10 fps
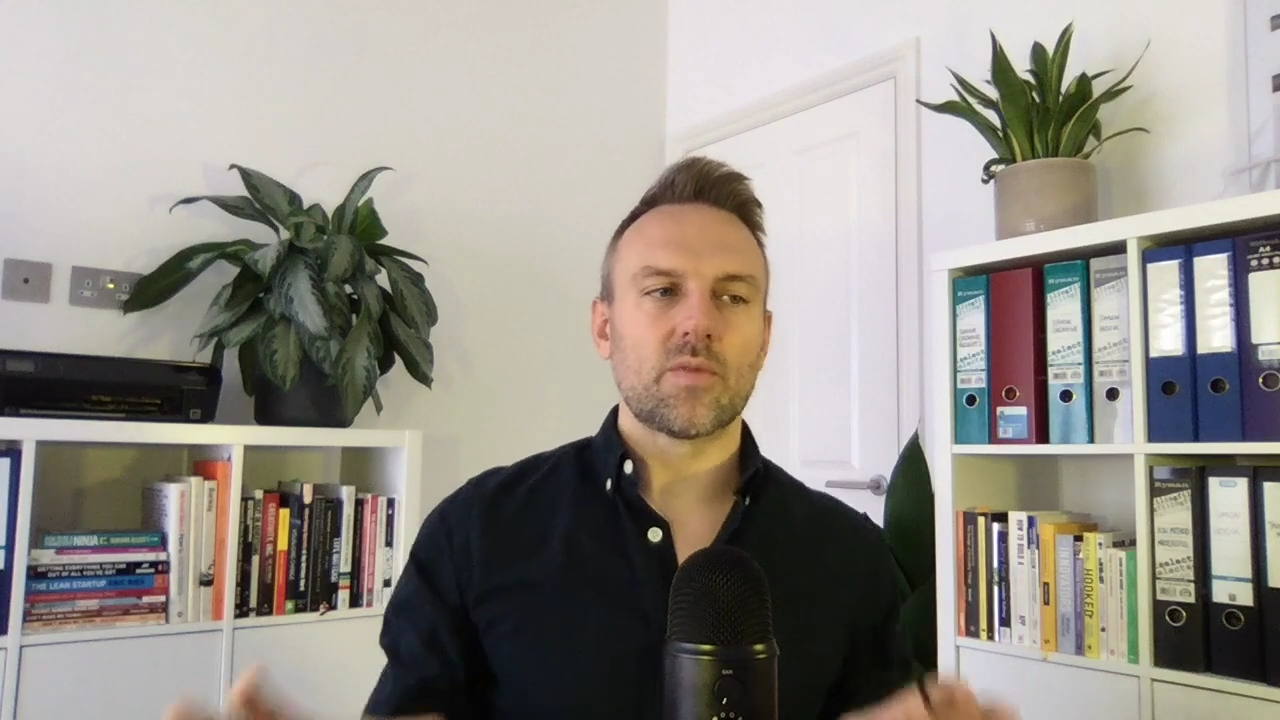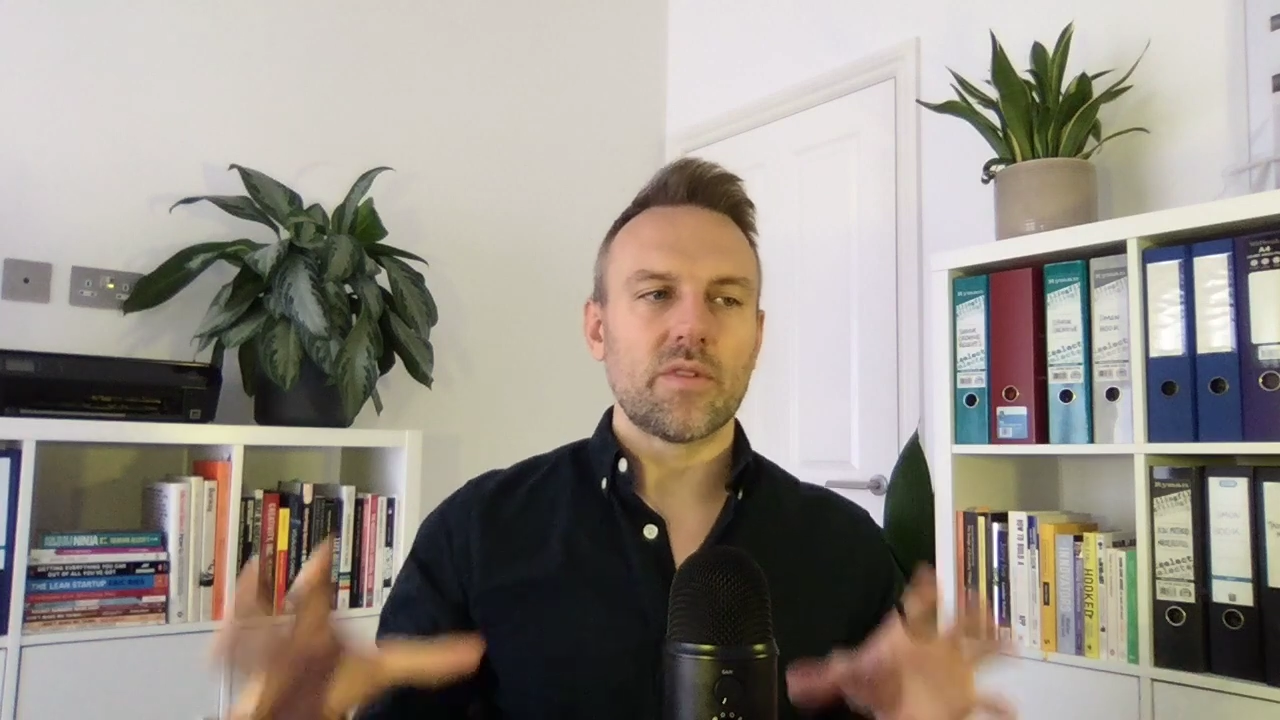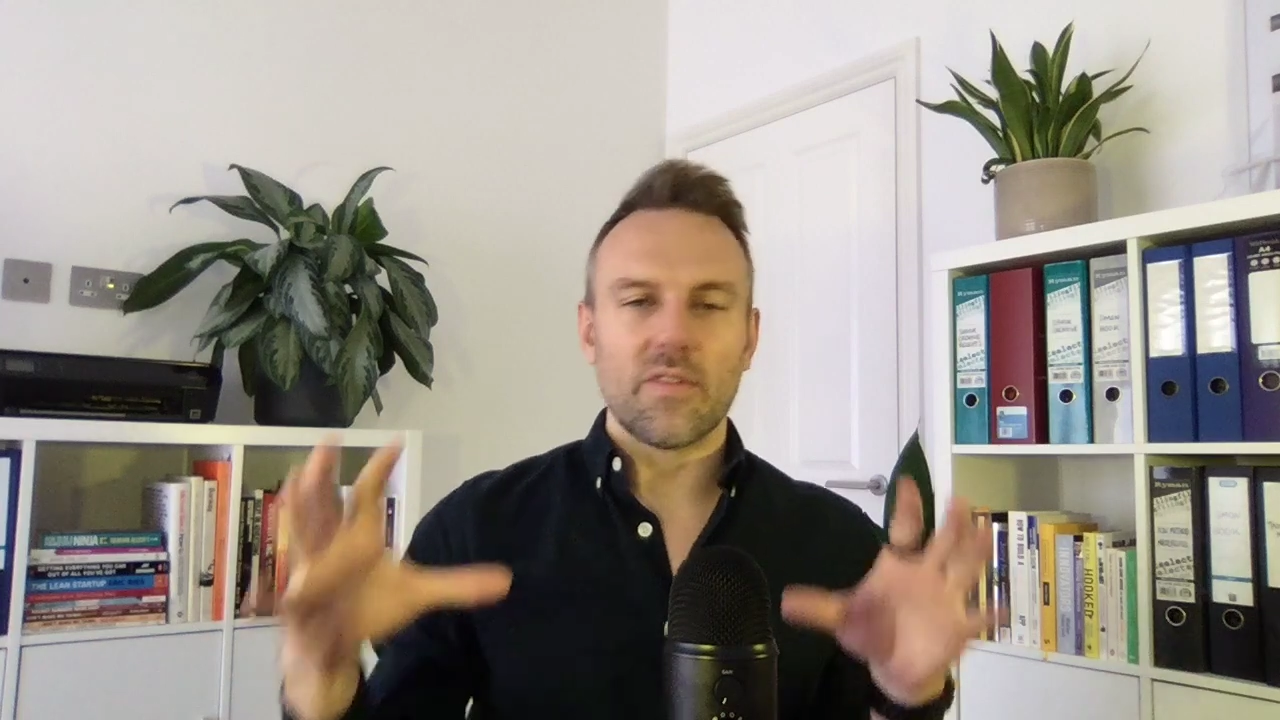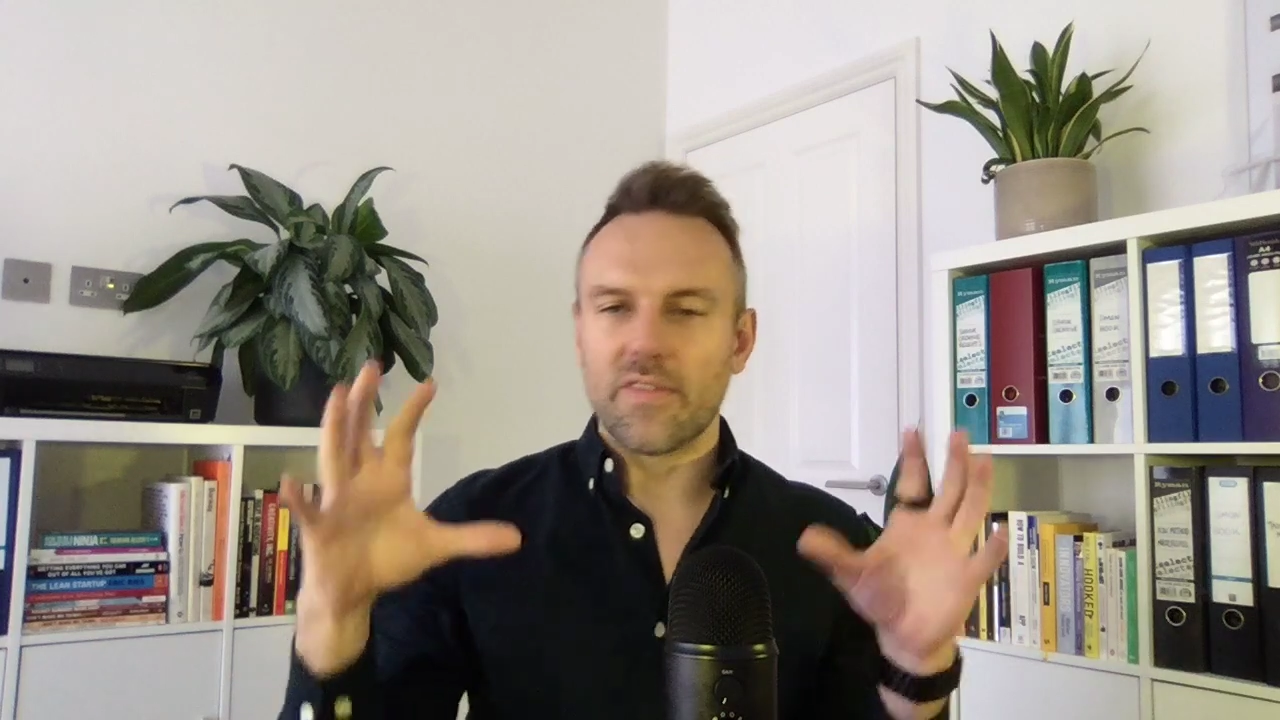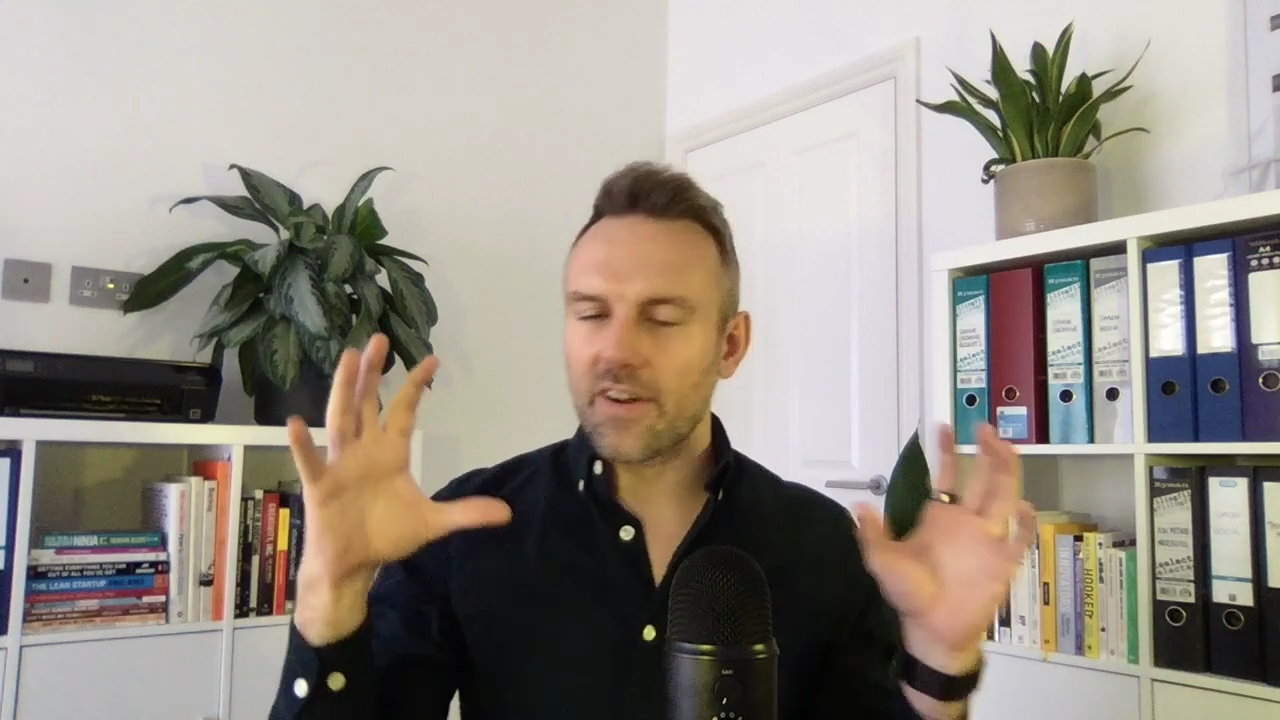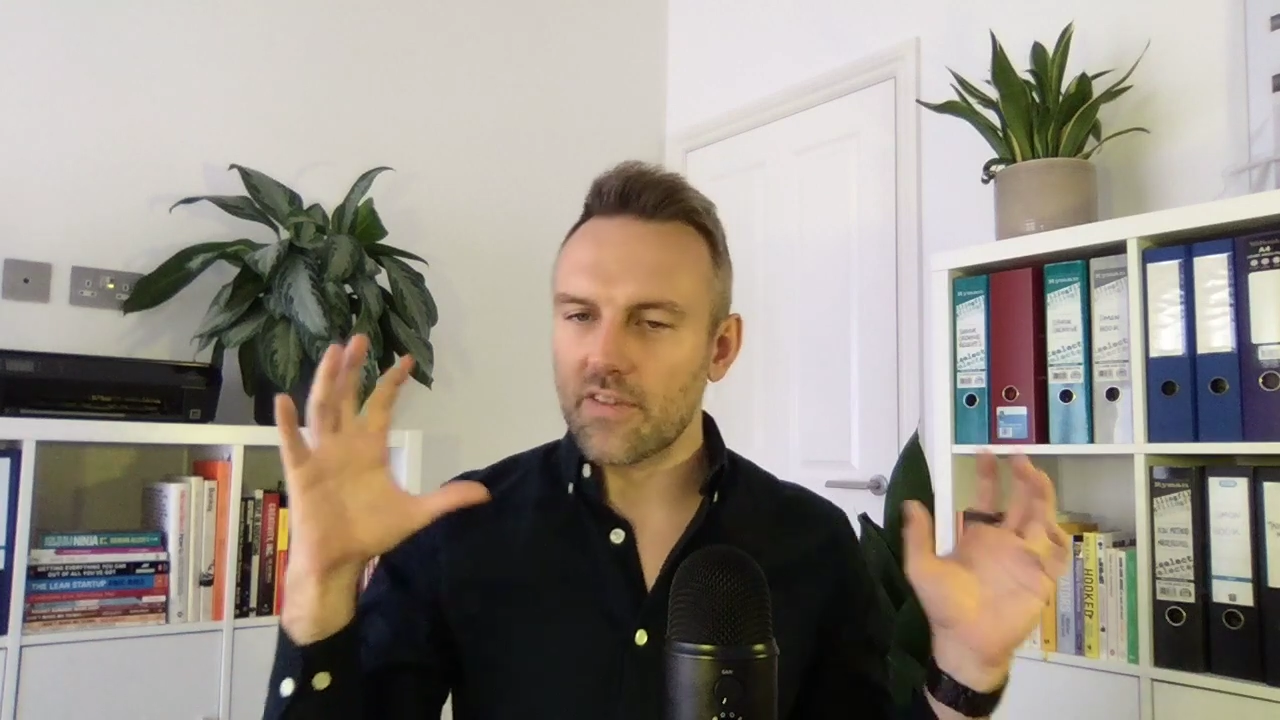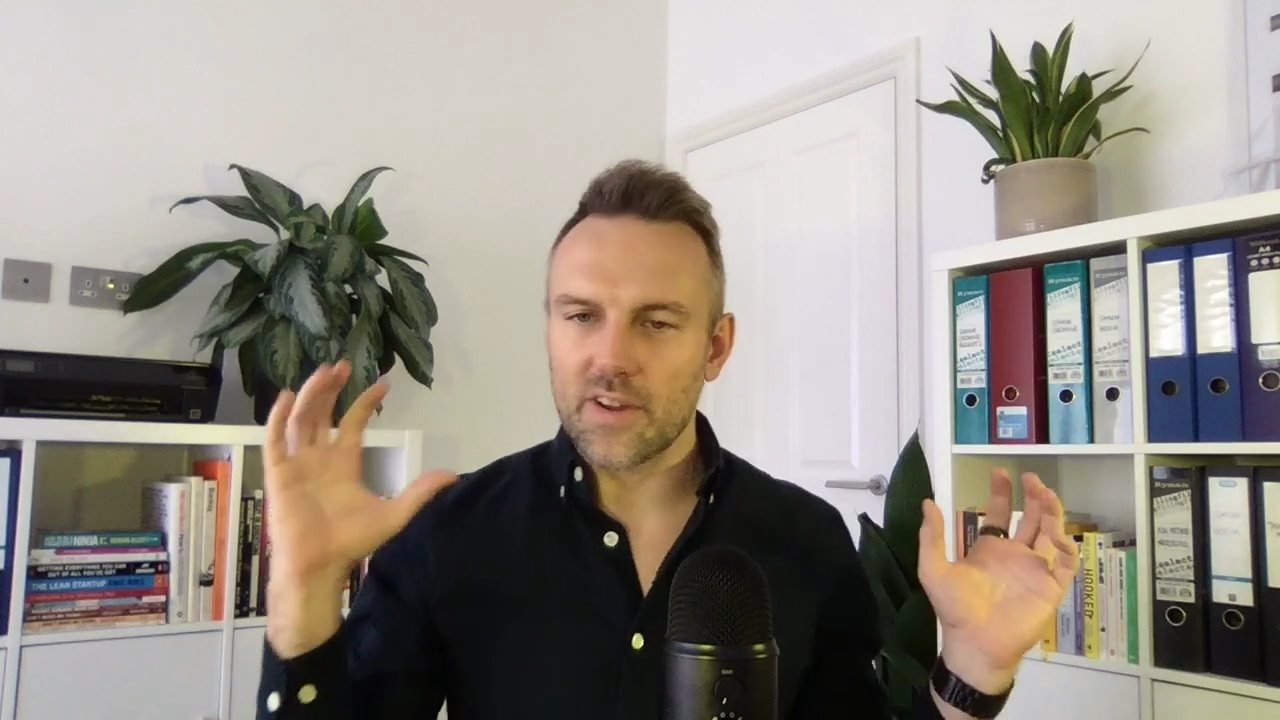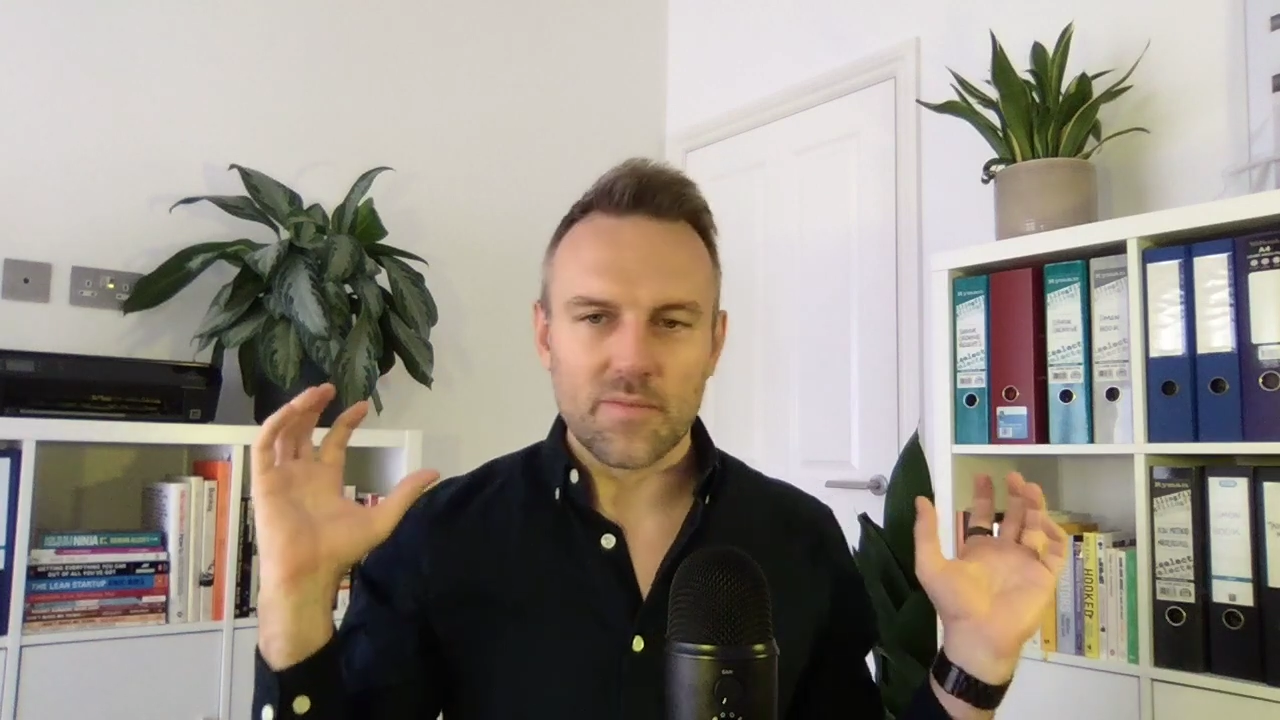We're very